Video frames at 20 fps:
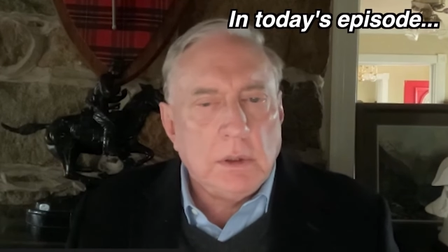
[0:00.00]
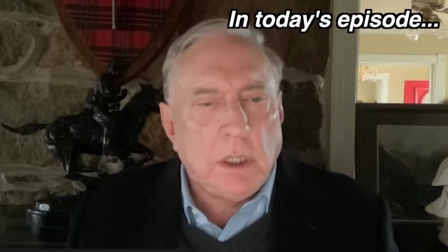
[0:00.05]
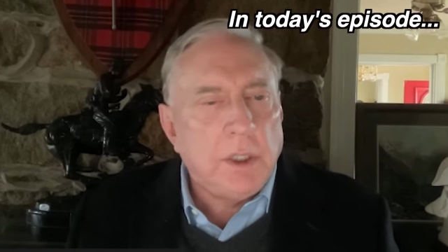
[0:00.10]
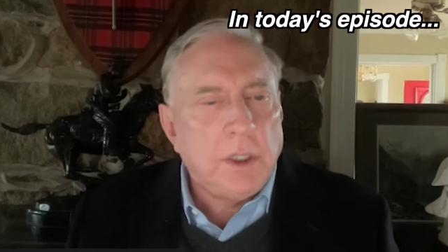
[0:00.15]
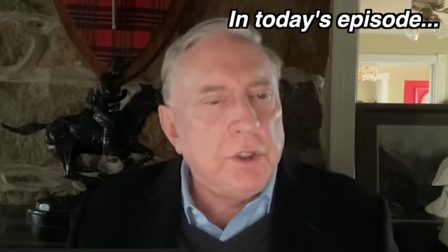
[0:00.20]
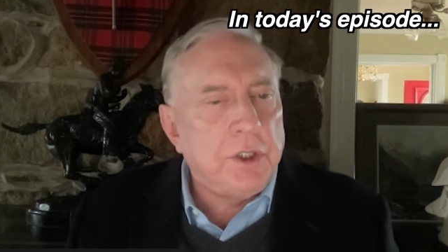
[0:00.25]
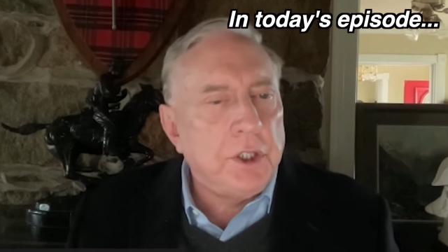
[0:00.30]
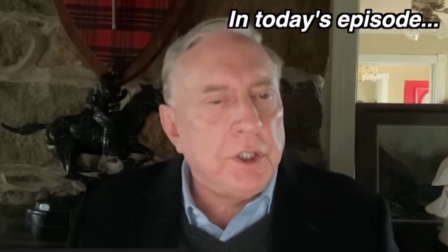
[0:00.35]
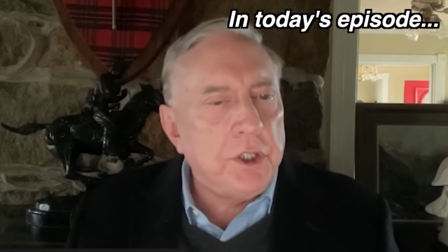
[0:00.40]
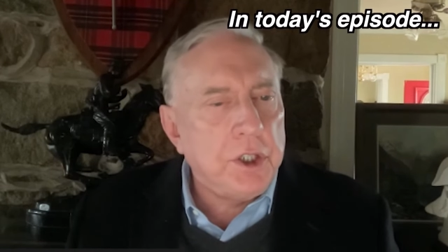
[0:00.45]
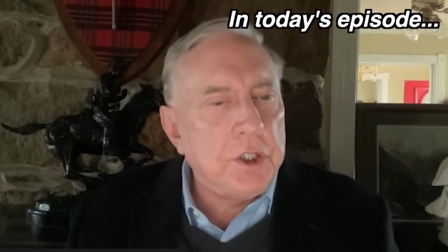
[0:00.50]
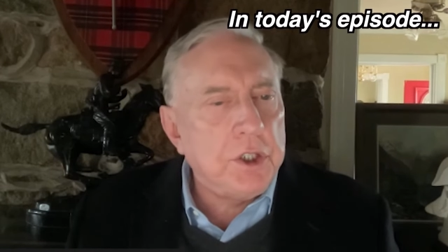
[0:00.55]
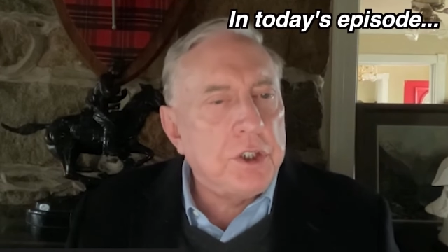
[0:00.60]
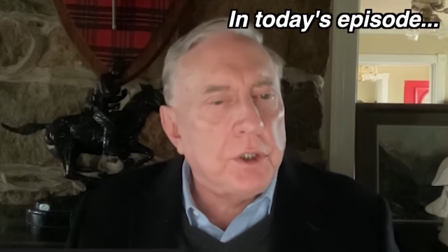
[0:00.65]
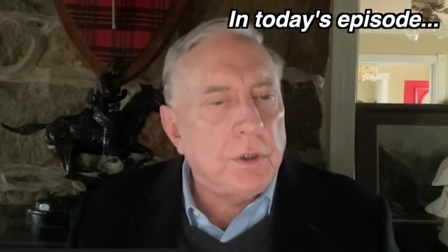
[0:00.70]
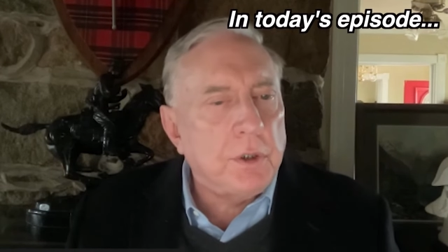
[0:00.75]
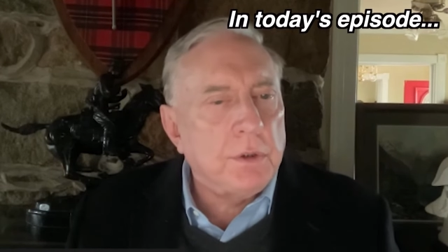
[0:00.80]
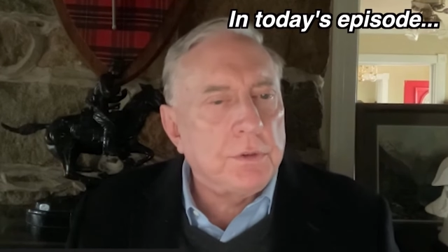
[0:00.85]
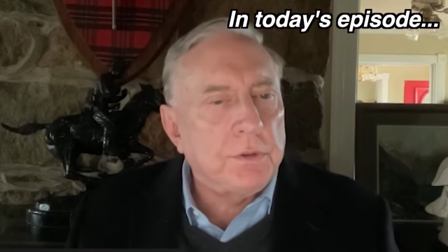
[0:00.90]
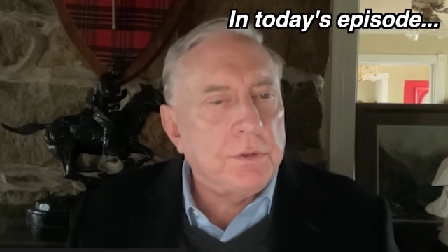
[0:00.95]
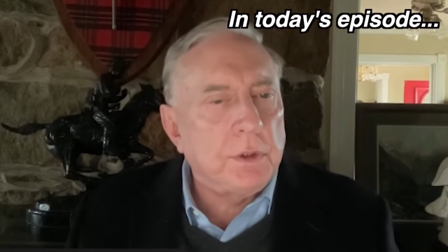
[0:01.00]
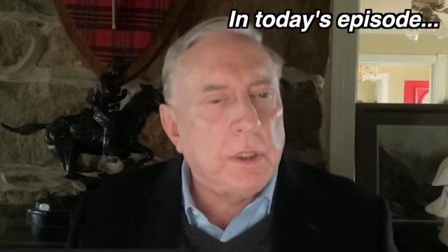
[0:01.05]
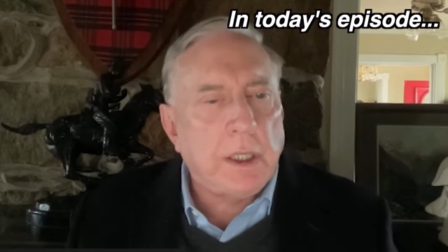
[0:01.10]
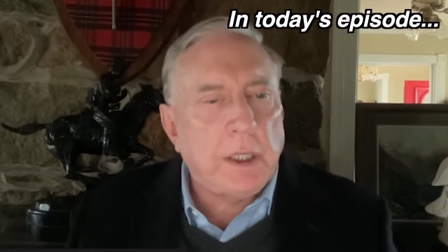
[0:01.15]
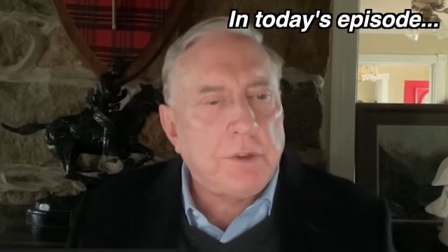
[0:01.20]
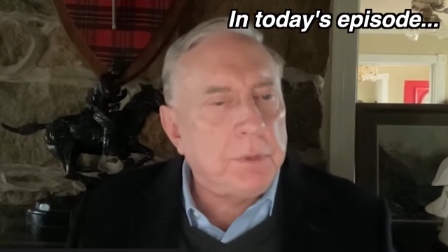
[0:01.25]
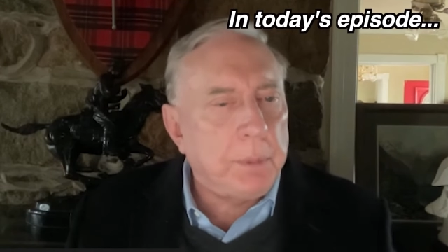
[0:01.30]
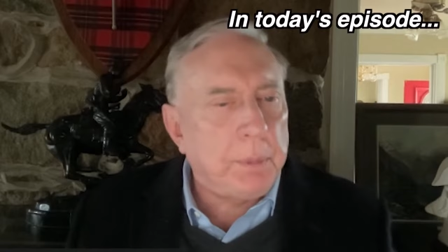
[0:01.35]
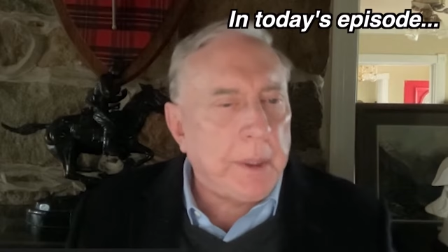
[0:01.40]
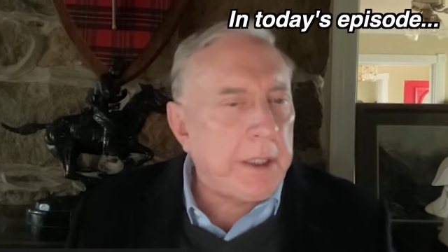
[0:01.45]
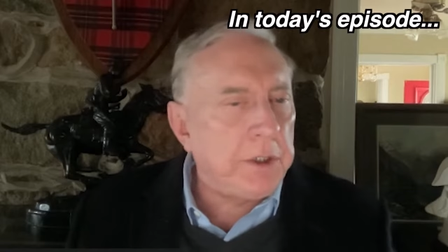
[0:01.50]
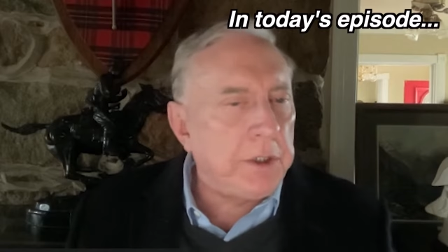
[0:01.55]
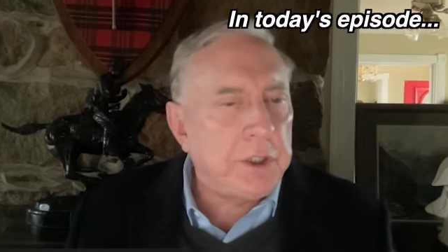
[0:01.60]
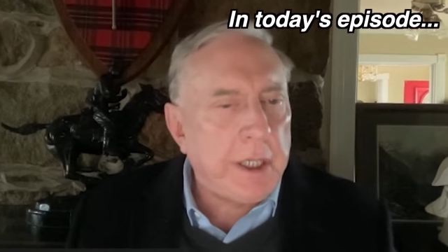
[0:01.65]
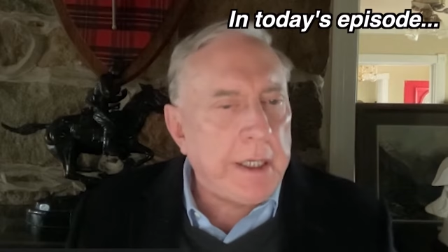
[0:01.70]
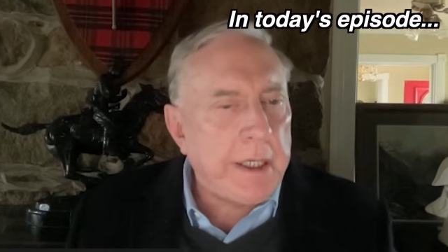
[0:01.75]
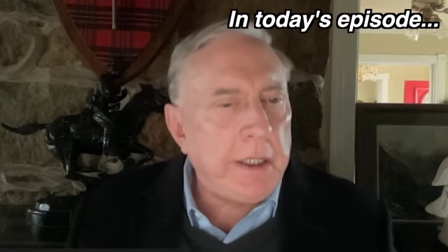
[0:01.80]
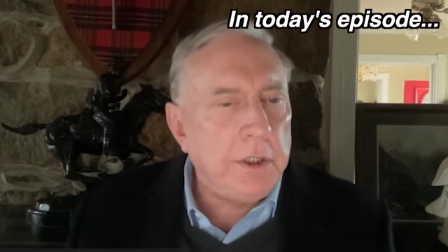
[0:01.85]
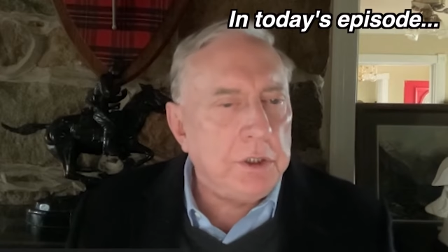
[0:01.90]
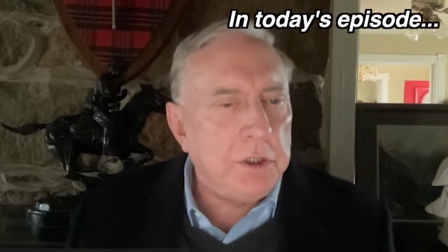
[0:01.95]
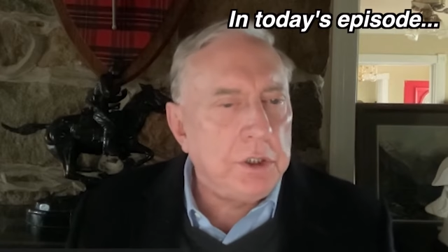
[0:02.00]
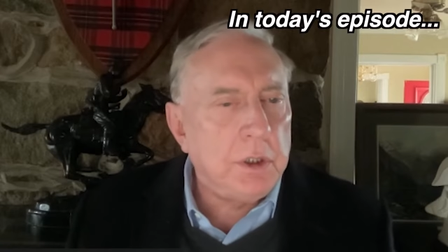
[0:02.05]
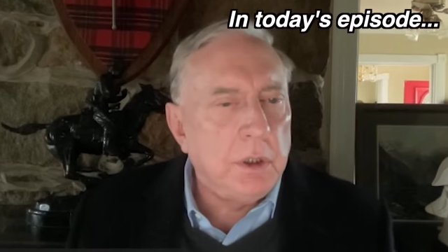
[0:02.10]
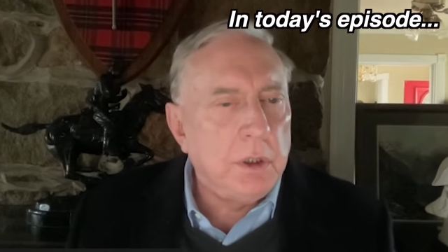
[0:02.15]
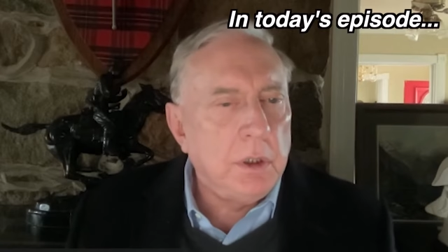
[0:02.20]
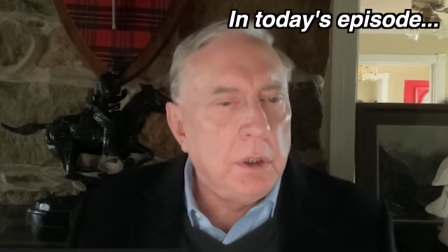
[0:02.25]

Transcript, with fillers: unconditional. So that's a big change.